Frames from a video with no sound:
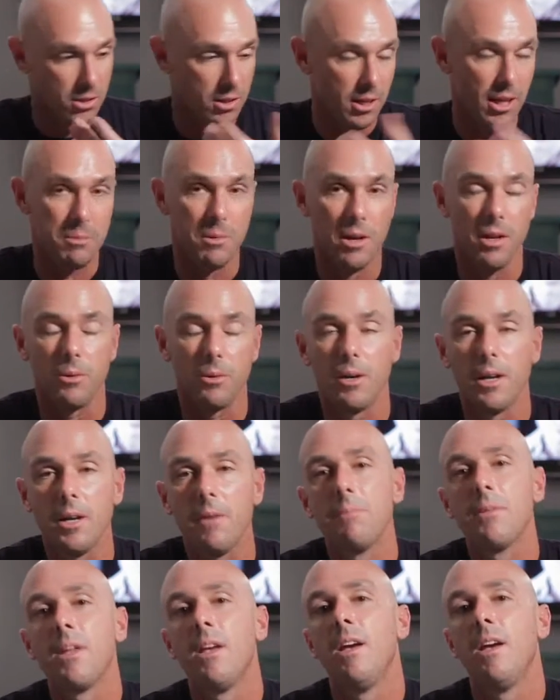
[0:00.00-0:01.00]
today, by the way.
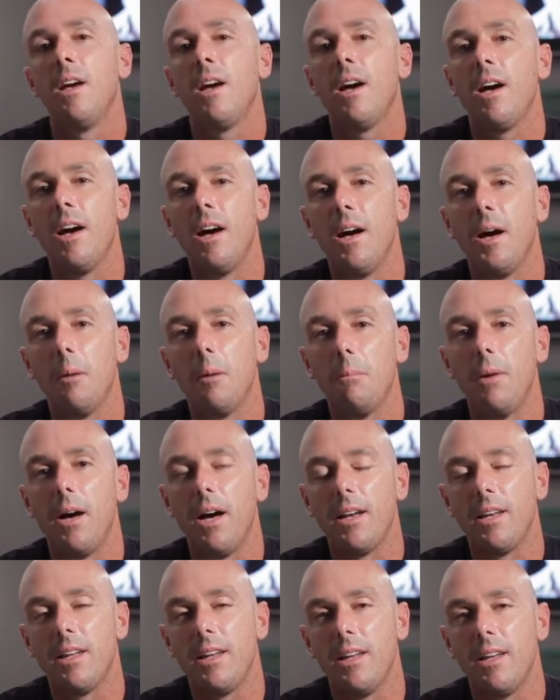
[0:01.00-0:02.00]
Uh,
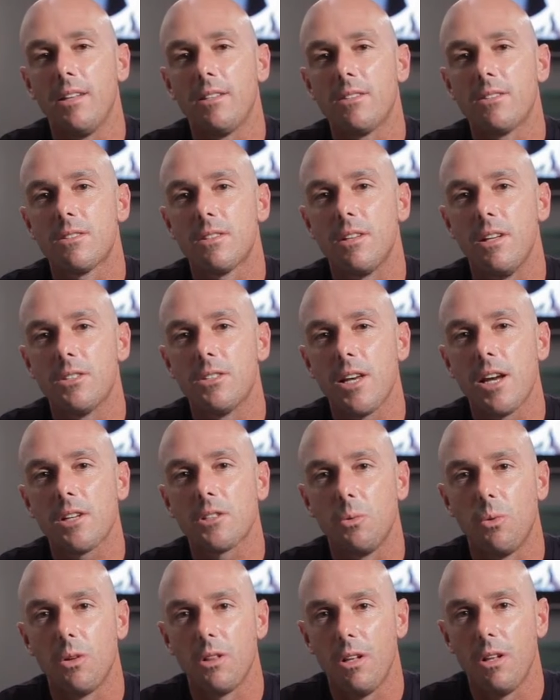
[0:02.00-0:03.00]
but it's, it's
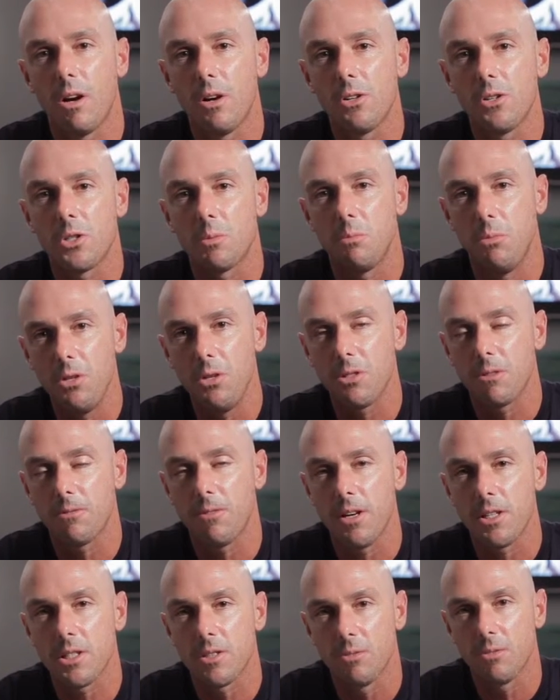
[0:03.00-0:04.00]
actually one of the largest music
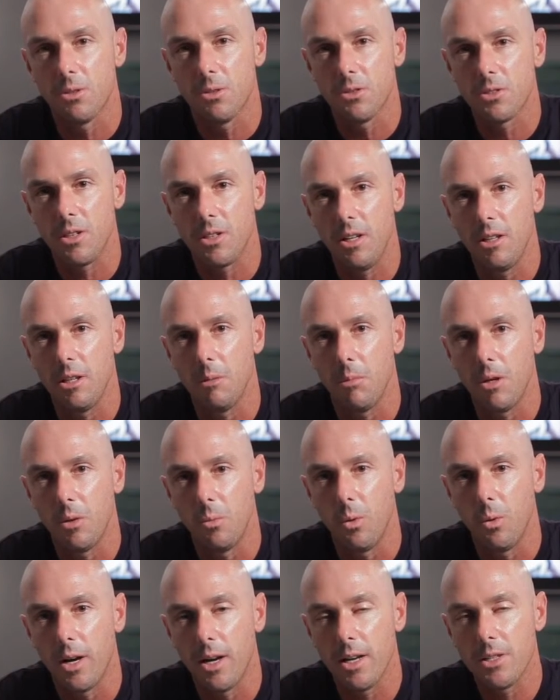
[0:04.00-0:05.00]
festivals in the
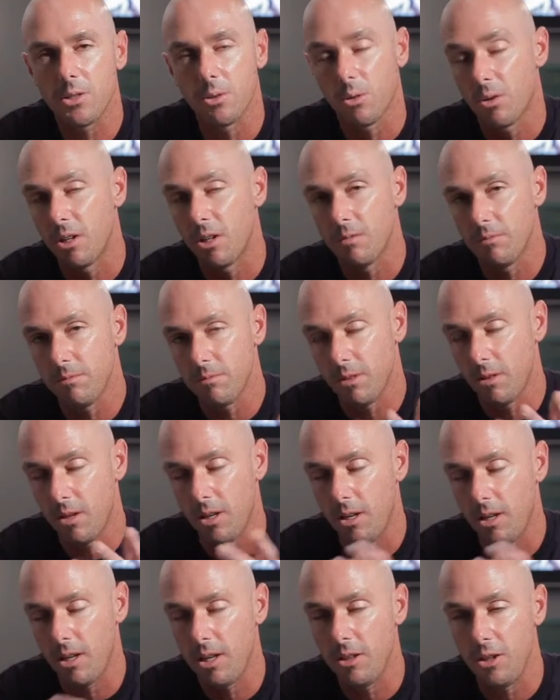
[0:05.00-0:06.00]
Midwest, or
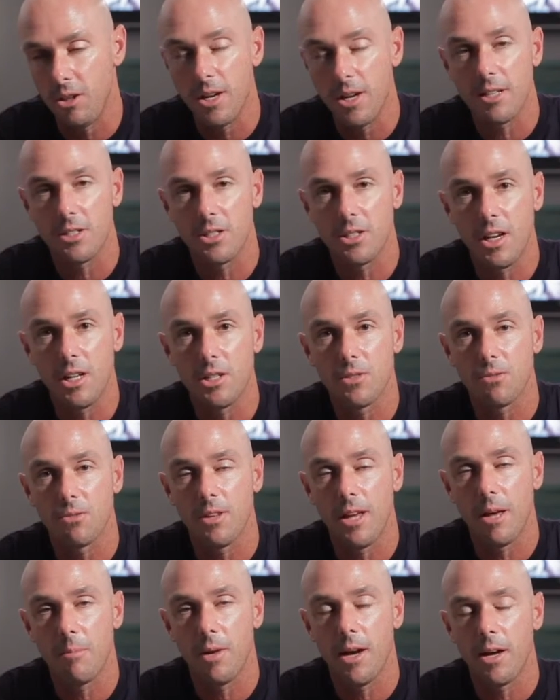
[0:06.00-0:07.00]
uh, in the United States for
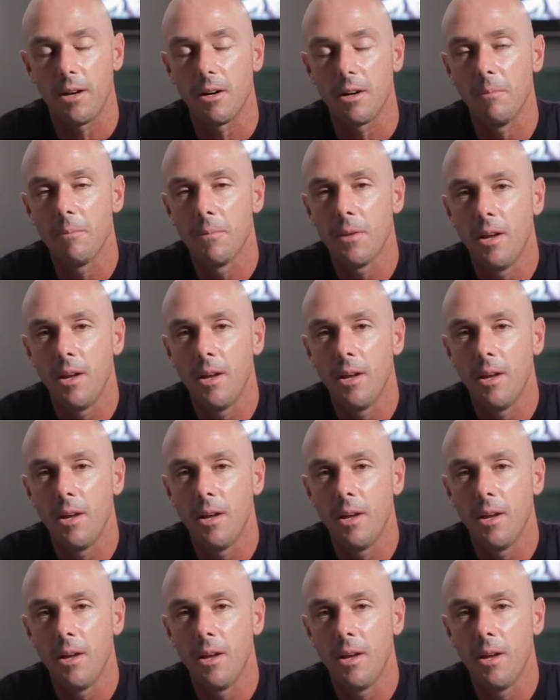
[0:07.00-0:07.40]
that matter.